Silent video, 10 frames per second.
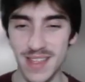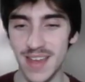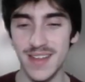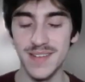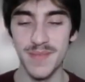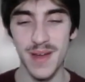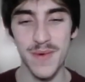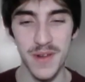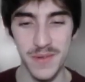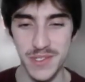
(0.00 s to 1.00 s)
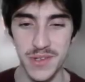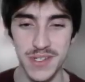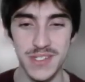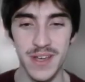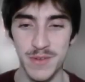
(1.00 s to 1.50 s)
that my opponent was
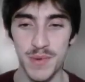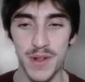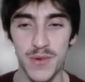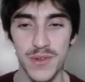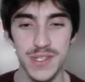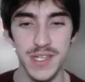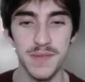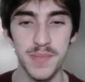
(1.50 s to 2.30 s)
using. So that was pretty cool to see.